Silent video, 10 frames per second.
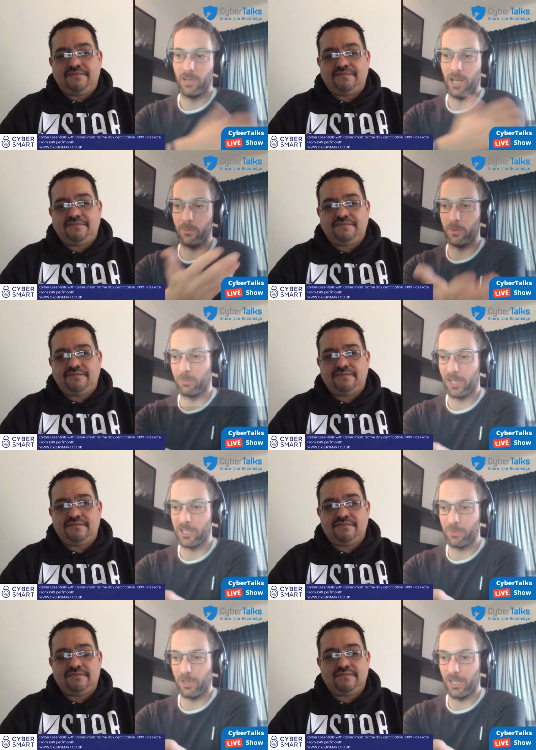Speaker 1: Everyone
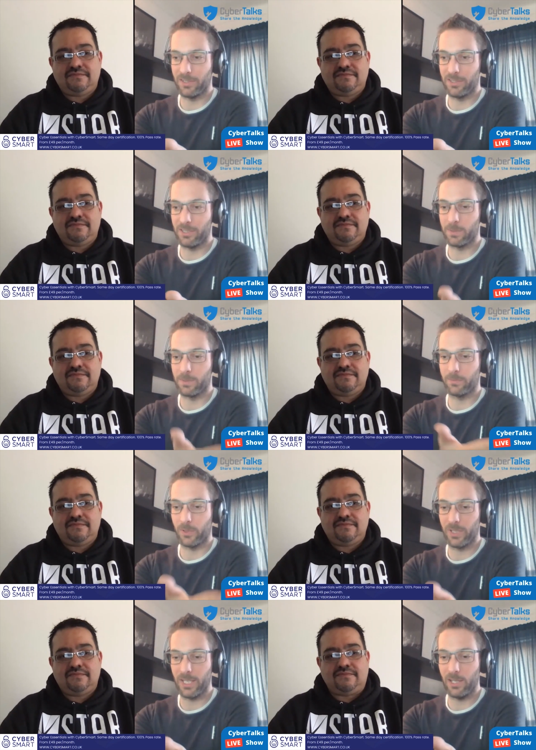complains about legacy systems for
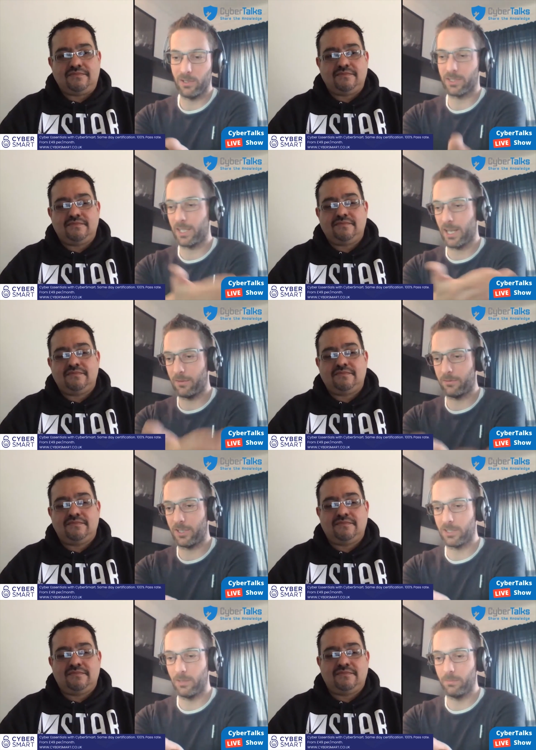years because they can't
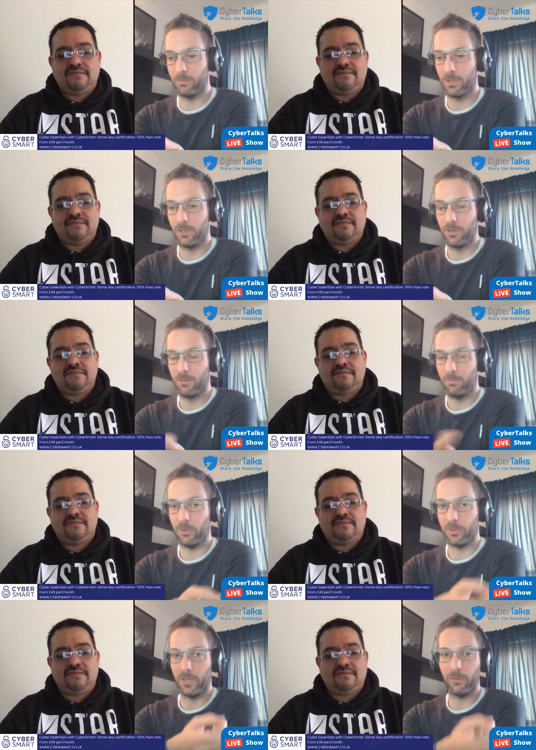fix them. Well,
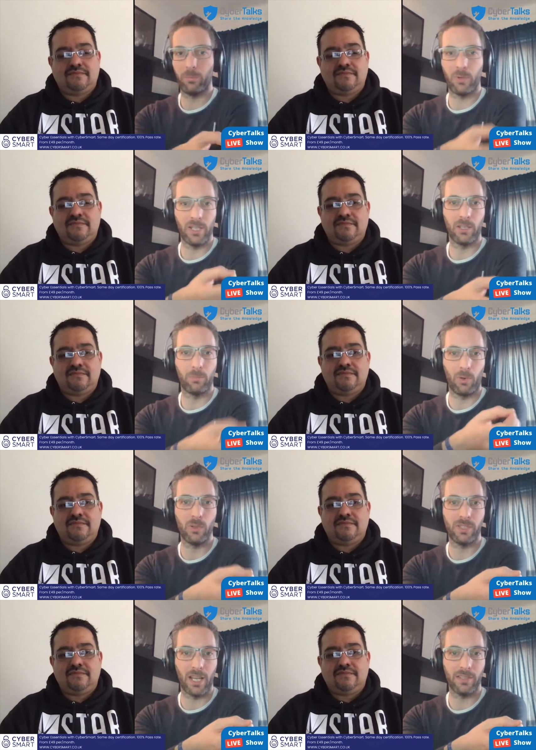they'll never put in the
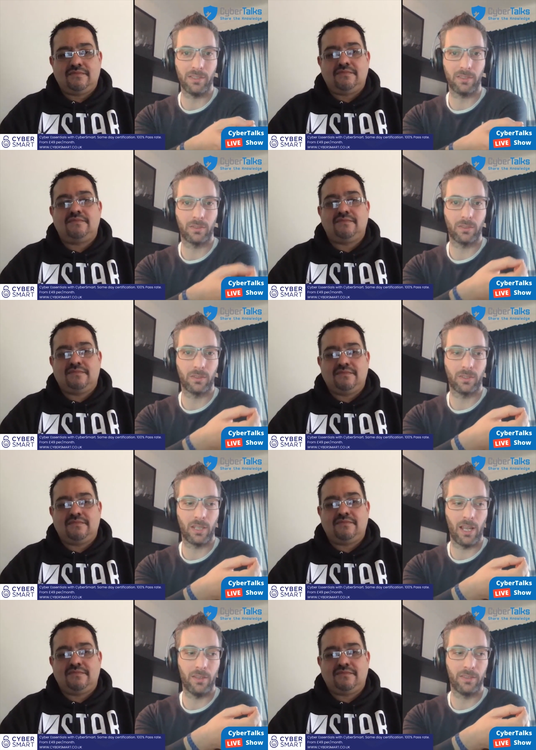process
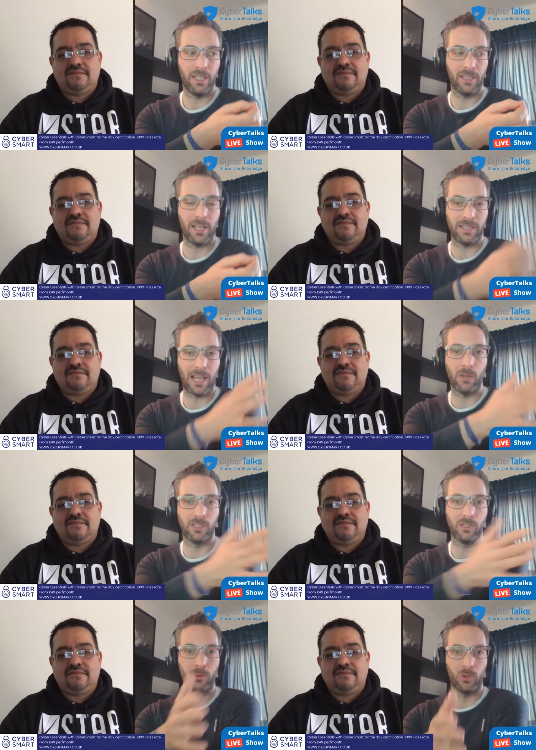that dictates how
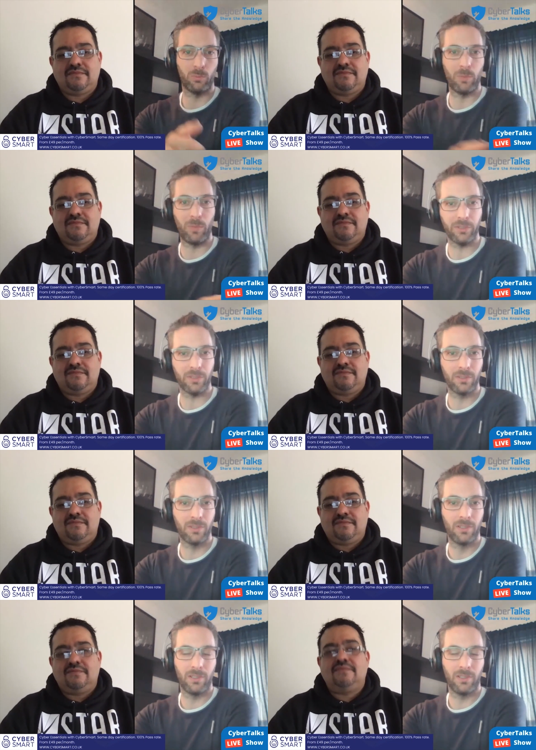systems should be built.
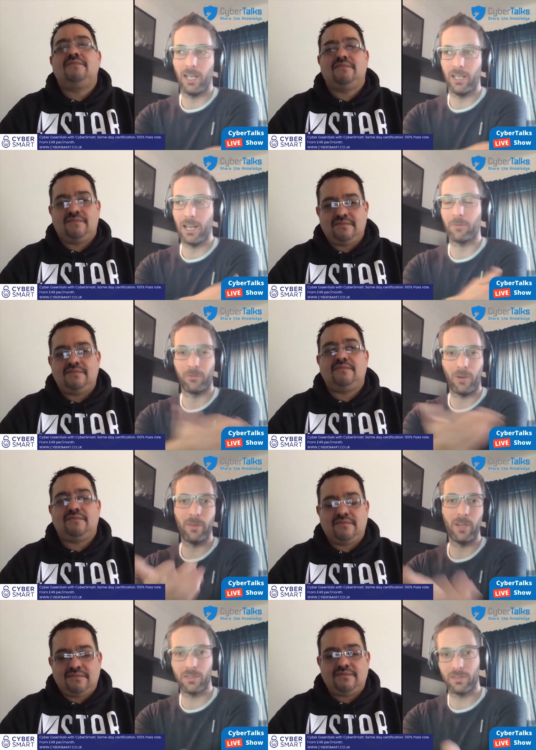And then after
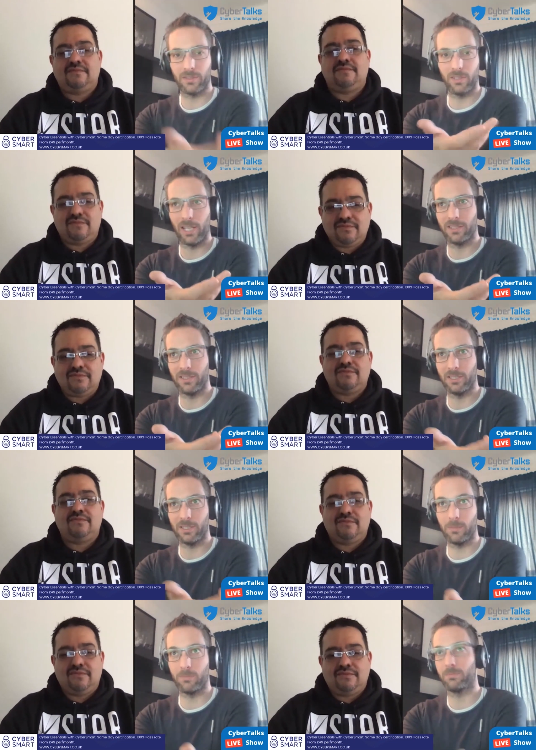five years, the legacy
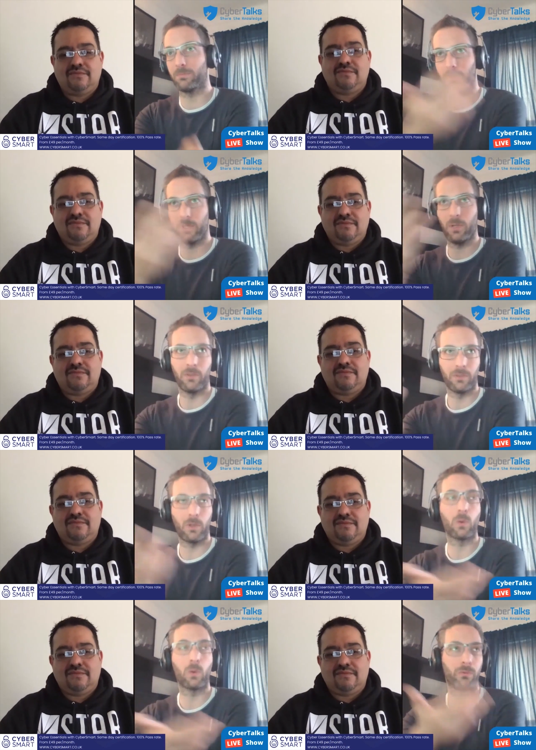system, you know,
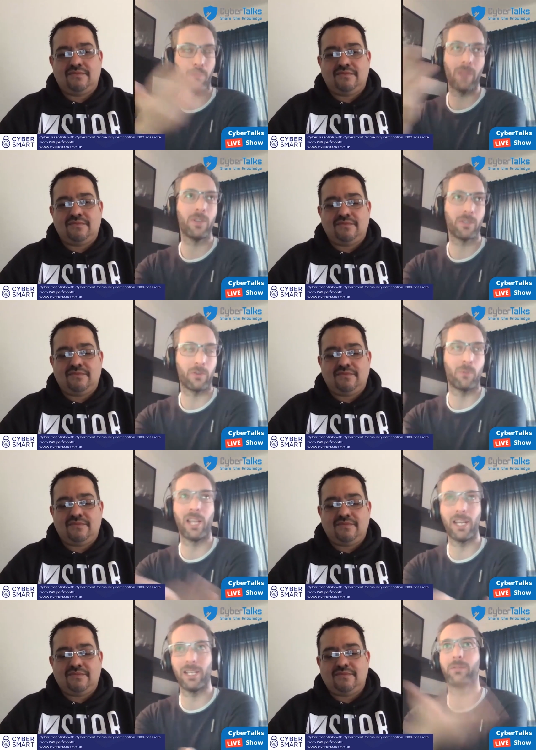total five years of
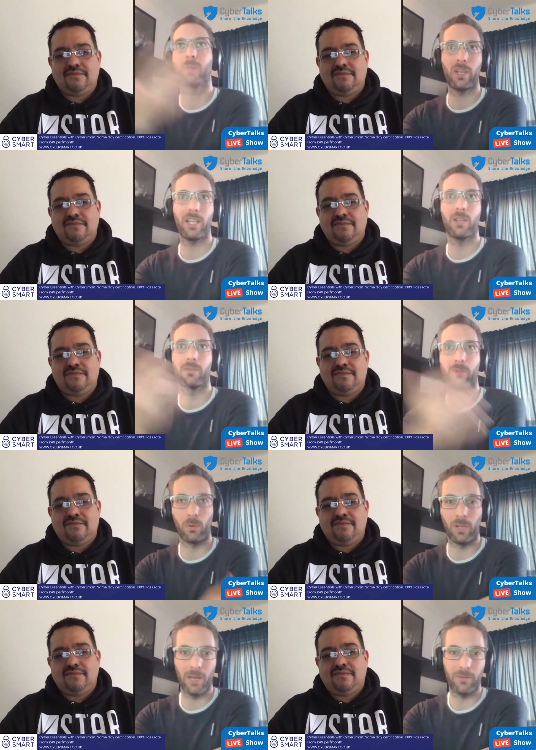complaining, 20 years of
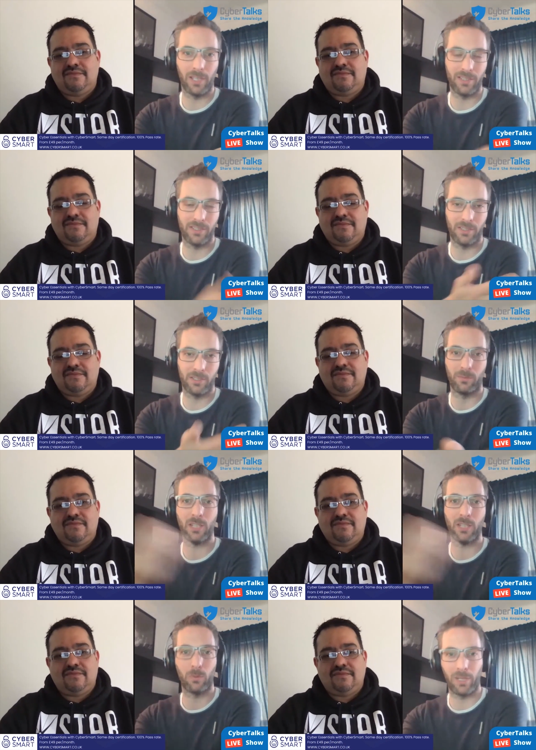total life, the legacy system
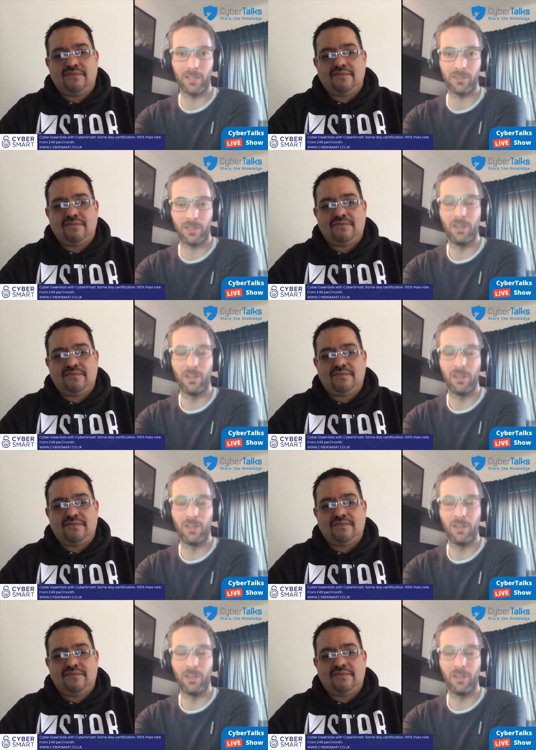gets replaced